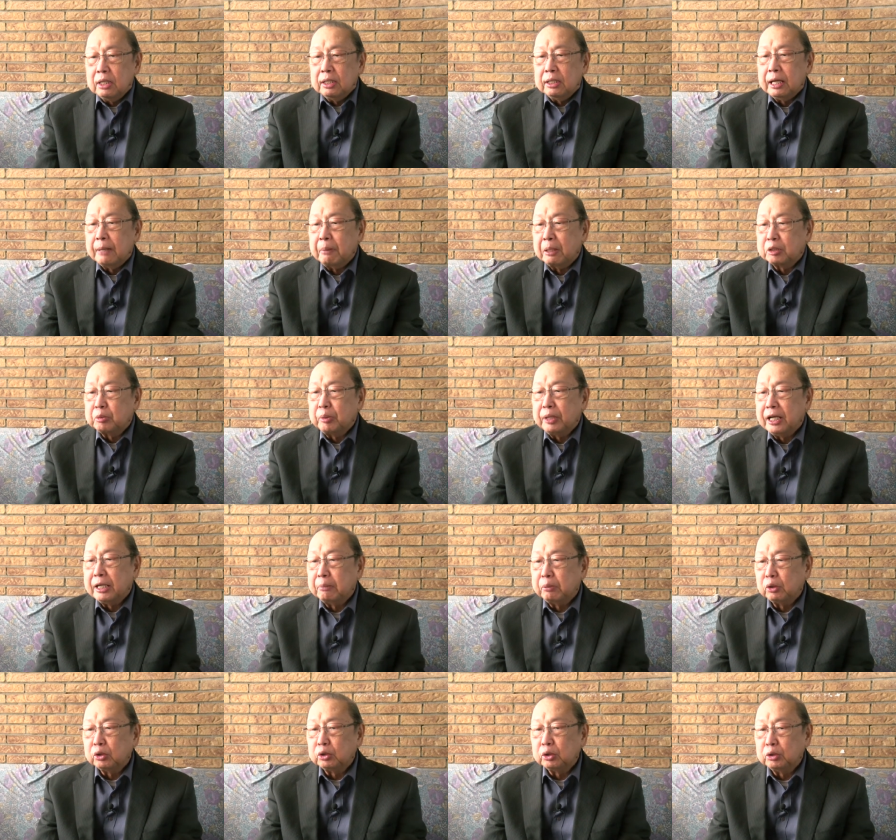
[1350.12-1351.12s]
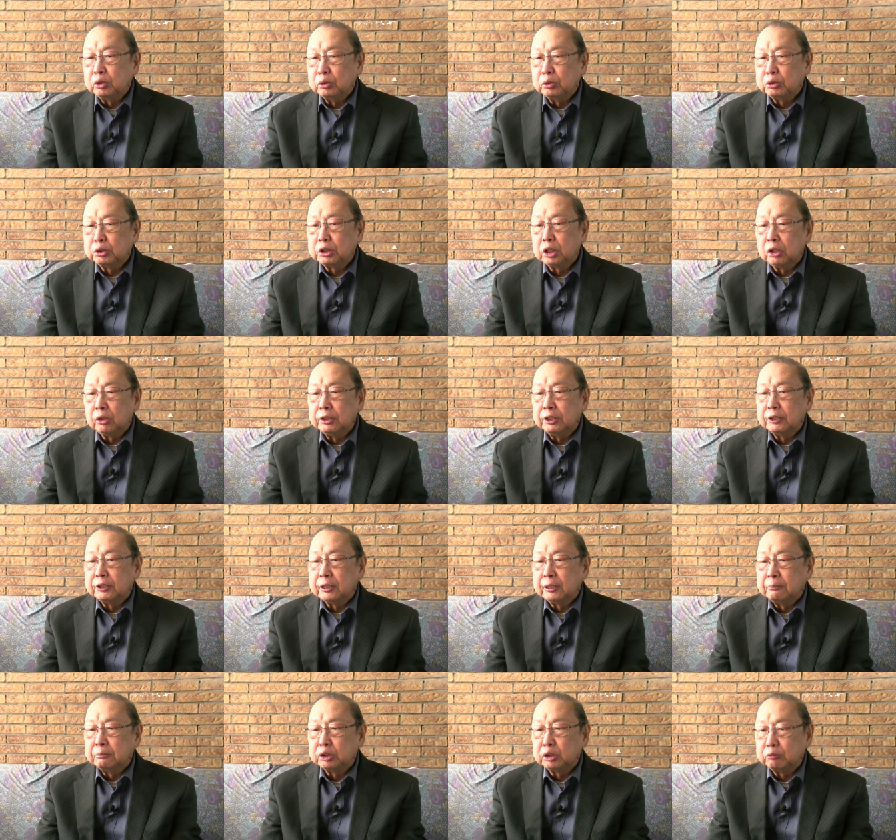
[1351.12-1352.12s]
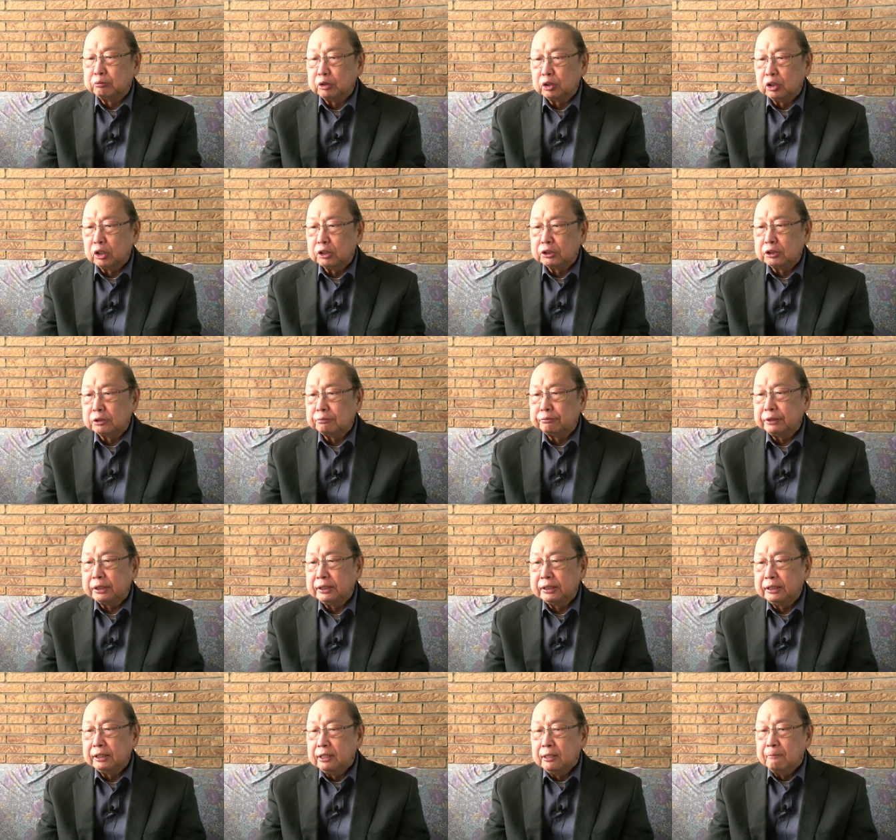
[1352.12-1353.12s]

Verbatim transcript: They must be able to do so in terms of philosophy,